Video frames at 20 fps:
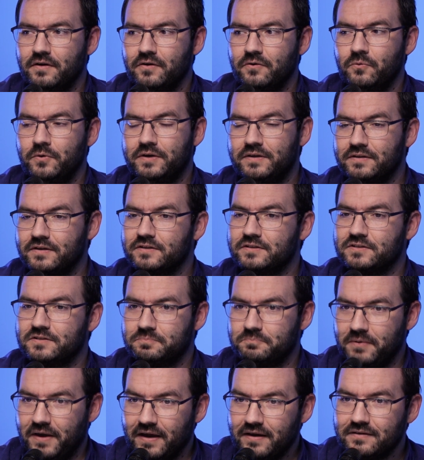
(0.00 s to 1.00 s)
we can
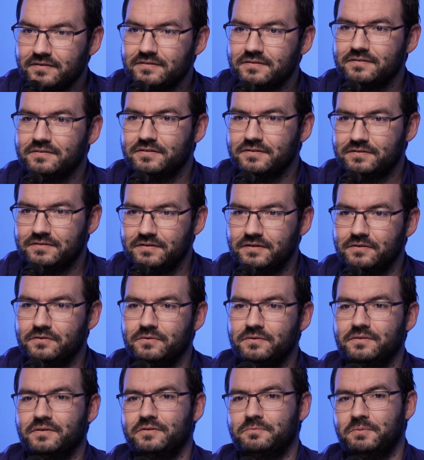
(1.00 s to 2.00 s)
expect to
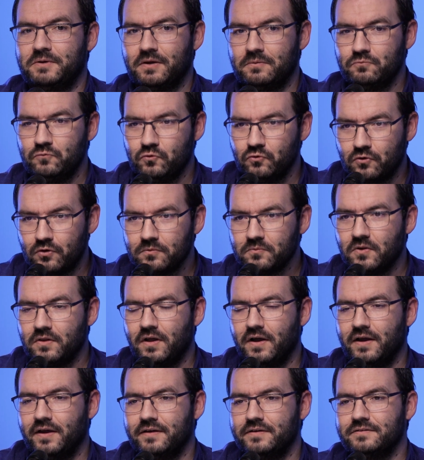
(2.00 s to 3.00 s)
see it's become
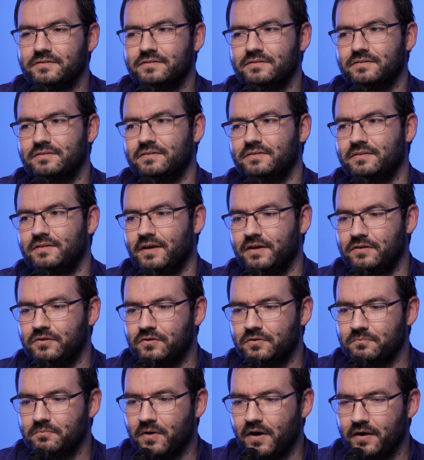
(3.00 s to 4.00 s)
normalized that you
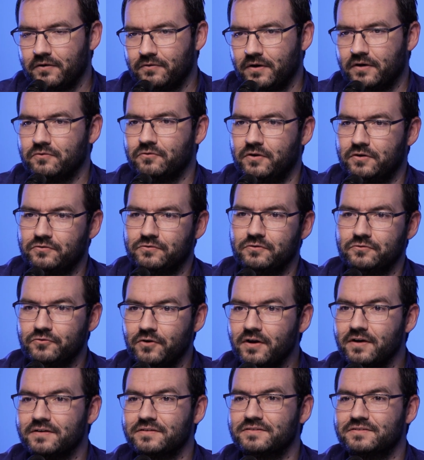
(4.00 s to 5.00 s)
can buy recreational
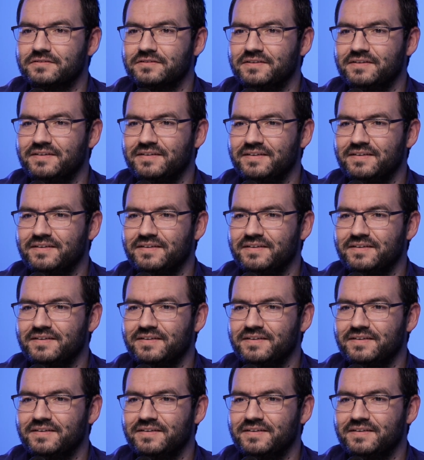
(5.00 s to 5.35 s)
drugs